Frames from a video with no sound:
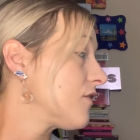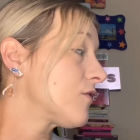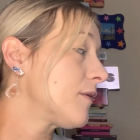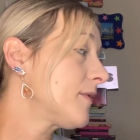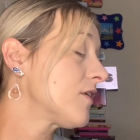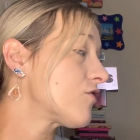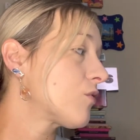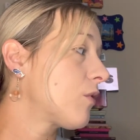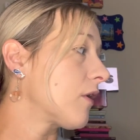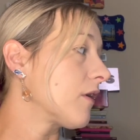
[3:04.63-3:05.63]
So I'm not
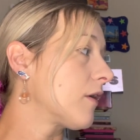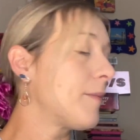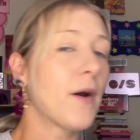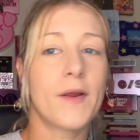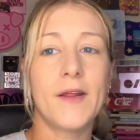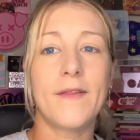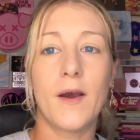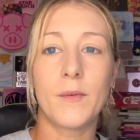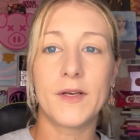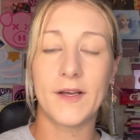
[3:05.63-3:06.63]
sure about getting
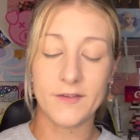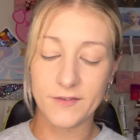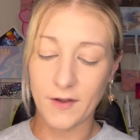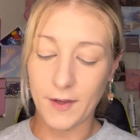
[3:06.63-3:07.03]
that one next